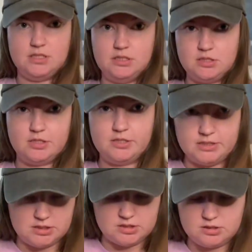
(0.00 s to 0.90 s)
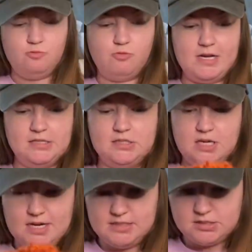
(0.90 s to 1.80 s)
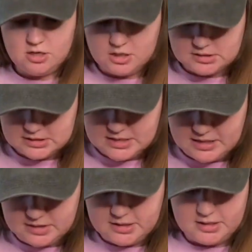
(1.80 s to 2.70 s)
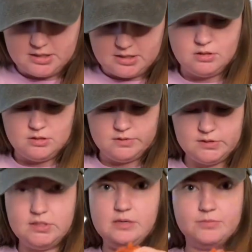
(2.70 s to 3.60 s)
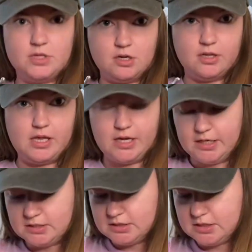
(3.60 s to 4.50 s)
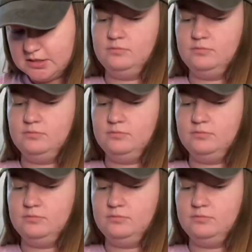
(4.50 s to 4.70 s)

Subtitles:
inserted, right sides are together, seams are aligned.